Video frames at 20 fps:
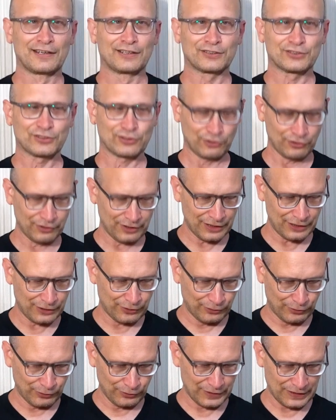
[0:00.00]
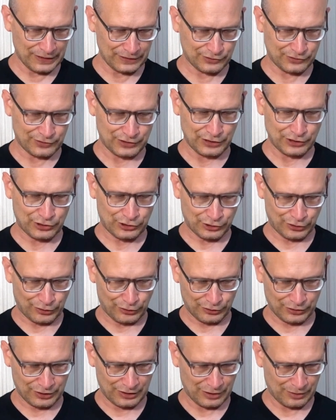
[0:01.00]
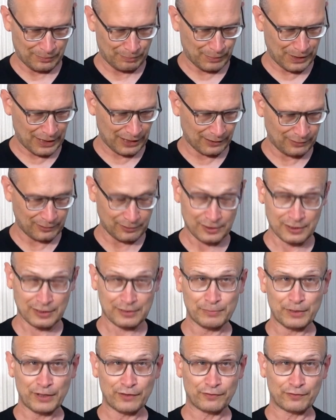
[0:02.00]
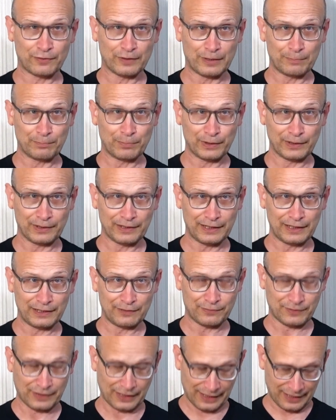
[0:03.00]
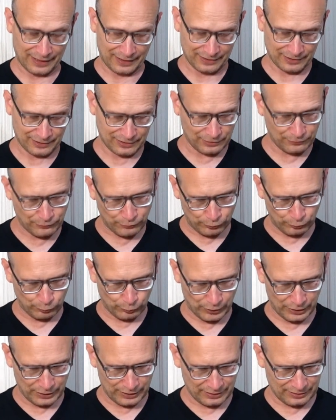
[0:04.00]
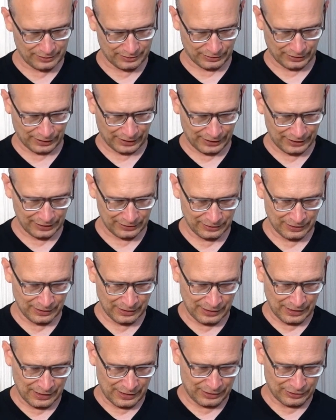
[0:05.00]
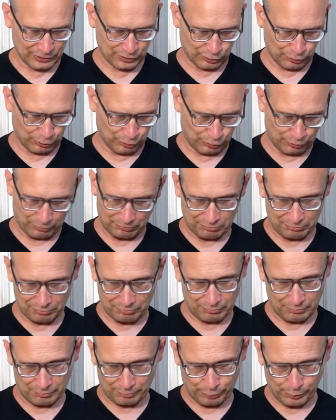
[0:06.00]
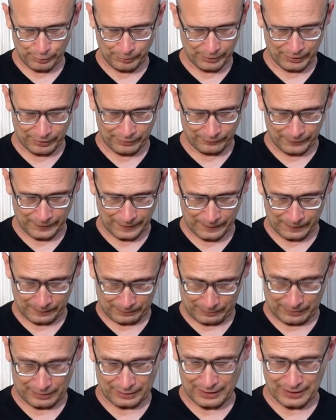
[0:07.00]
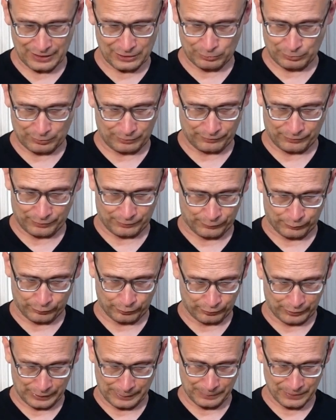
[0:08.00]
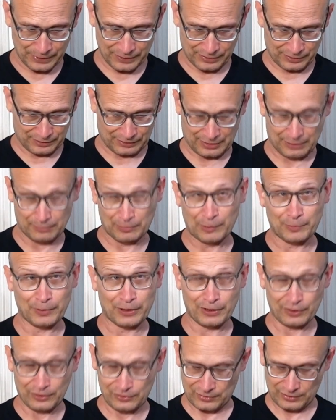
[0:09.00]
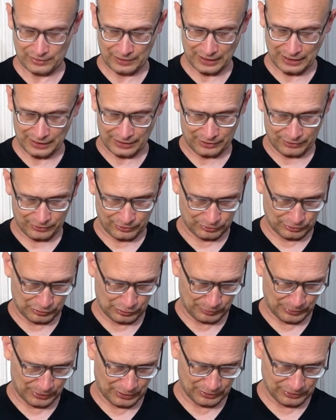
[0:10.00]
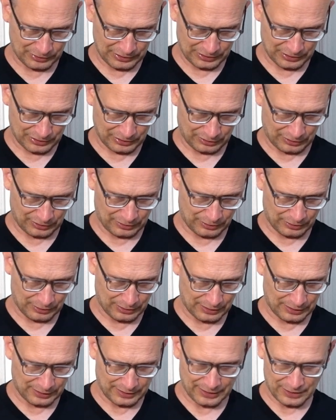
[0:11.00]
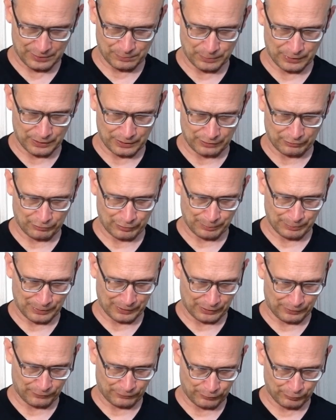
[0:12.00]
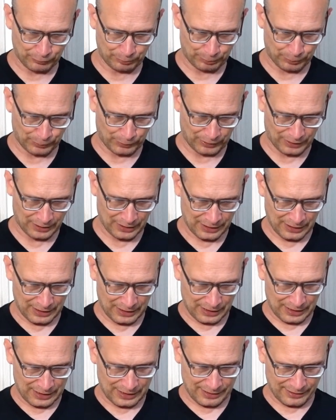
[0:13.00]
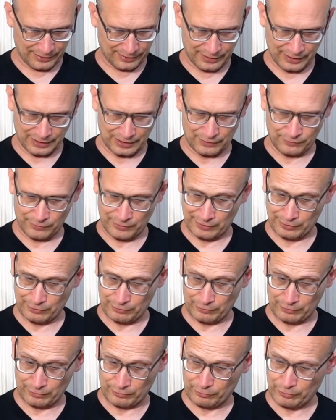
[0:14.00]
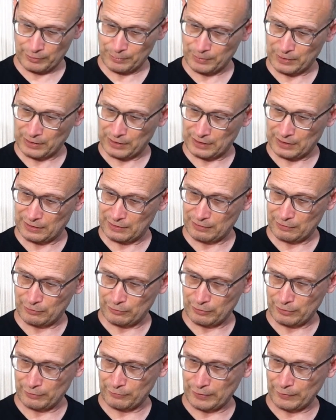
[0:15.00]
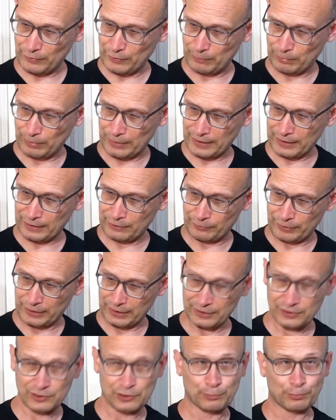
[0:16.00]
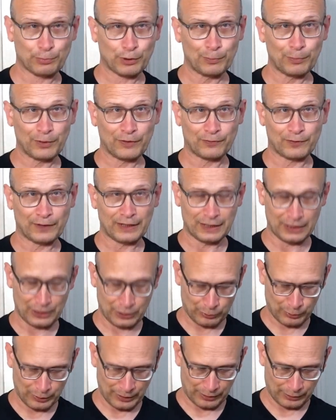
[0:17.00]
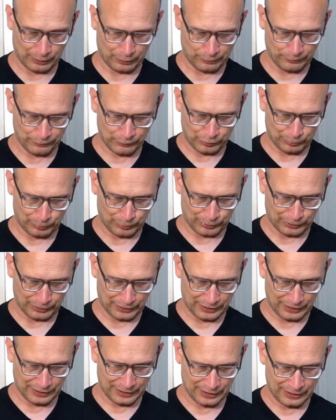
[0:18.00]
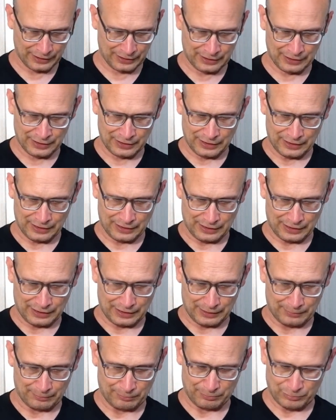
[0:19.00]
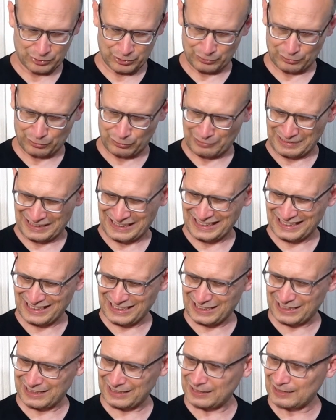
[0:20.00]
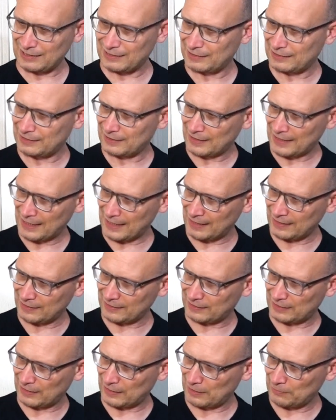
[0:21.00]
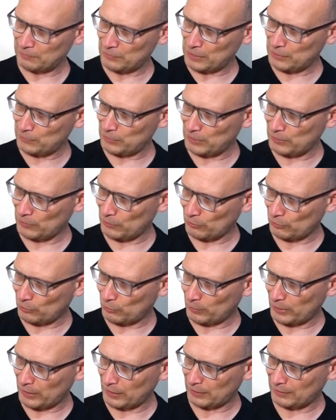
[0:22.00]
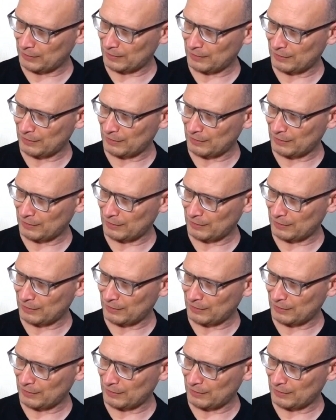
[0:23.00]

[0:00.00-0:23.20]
So there you go, that's the shot Michael Smith Believe Darts, a front weighted style, so probably a nice one for front grippers simply because of that, and also because it's got a nice bit of grip at the front. But I think if you're gripping it around the black rings, you'll probably find it quite comfortable there. So it's hard to say, maybe not quite